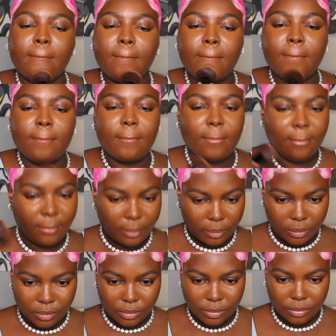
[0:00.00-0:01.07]
Everything is
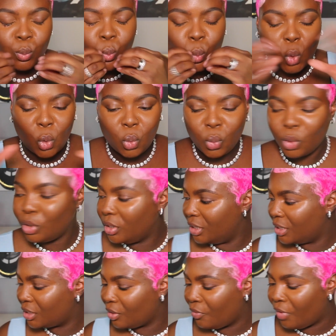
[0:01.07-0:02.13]
looking real
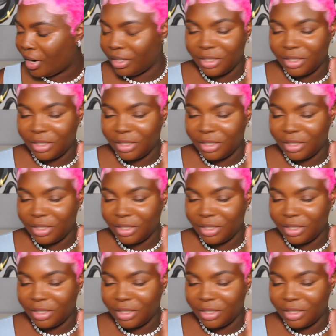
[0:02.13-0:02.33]
good so far.